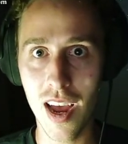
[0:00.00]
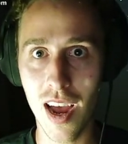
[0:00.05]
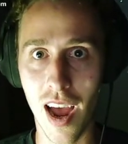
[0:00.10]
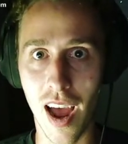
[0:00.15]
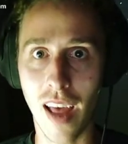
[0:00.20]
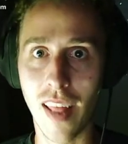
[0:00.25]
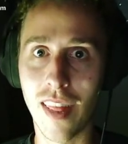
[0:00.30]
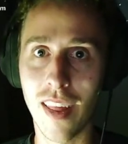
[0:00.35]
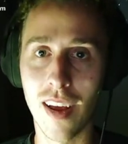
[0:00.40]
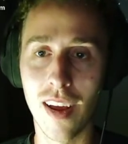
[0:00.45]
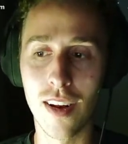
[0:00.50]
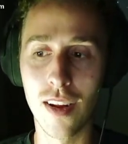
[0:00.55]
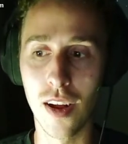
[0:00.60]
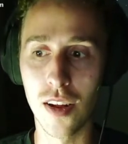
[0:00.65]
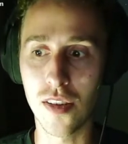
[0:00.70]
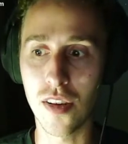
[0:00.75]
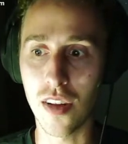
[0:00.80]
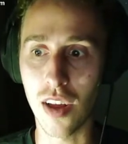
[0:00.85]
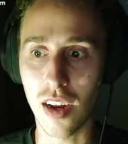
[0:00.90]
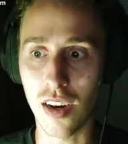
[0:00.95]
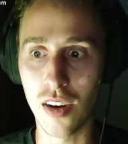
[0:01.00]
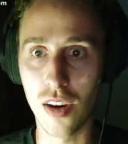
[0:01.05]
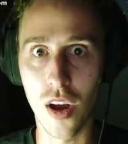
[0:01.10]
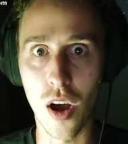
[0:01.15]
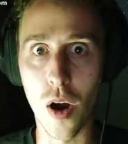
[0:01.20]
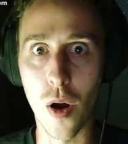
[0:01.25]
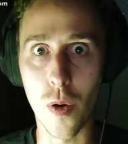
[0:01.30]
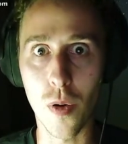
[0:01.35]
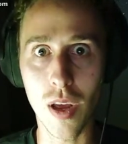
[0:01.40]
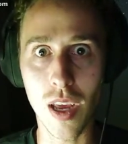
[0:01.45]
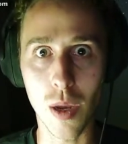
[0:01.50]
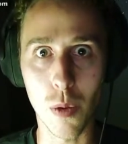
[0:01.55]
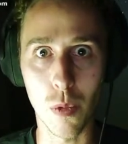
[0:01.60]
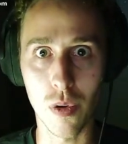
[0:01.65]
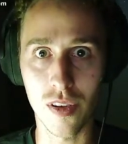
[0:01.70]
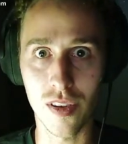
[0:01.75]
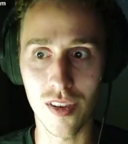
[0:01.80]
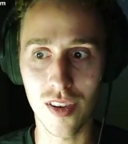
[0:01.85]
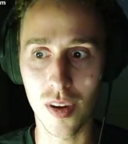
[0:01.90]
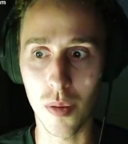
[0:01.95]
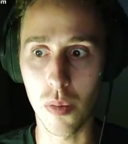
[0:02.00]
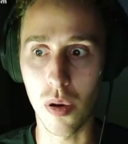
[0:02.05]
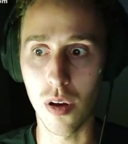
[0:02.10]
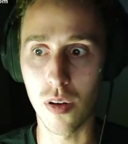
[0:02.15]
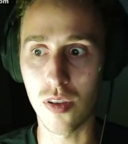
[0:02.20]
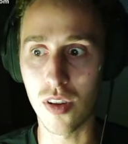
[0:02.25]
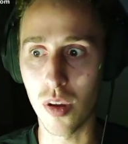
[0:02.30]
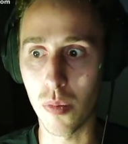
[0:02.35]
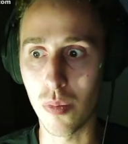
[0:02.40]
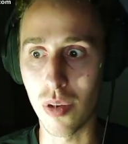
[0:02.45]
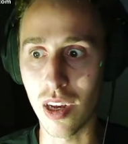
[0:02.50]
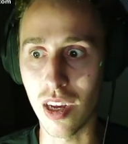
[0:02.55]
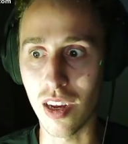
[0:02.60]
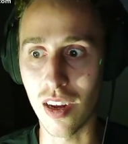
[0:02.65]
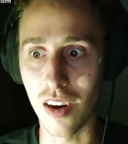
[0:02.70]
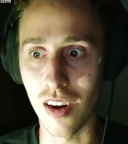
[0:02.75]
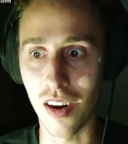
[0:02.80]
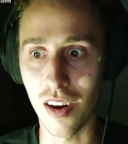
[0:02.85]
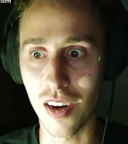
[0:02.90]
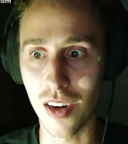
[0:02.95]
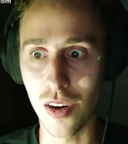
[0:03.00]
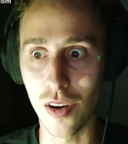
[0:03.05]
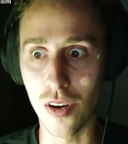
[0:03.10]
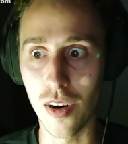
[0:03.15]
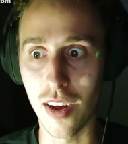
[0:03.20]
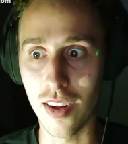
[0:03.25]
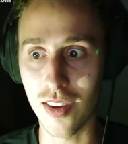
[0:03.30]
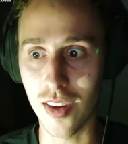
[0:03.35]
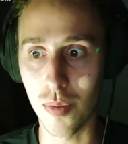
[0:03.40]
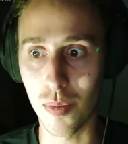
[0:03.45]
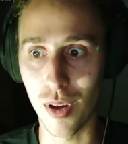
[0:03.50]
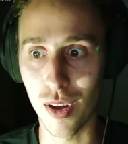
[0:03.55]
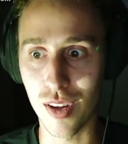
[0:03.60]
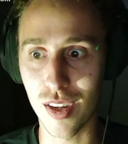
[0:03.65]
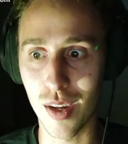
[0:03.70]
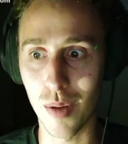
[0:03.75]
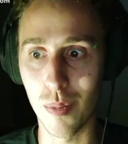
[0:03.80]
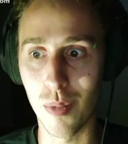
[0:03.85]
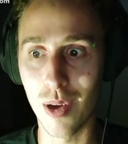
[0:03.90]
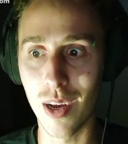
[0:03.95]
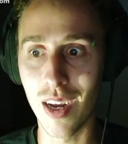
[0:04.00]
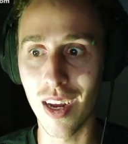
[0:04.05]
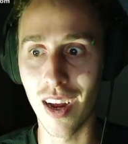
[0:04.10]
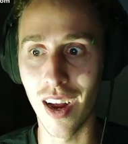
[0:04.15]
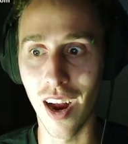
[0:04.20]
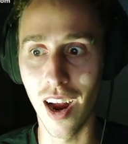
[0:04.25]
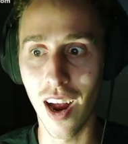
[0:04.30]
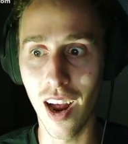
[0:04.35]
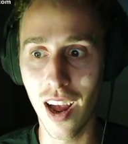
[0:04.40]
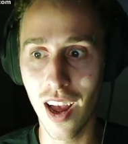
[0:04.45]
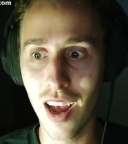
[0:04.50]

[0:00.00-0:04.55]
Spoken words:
And the adults are like, "No, he wasn't supposed to be here. You're not supposed to be here."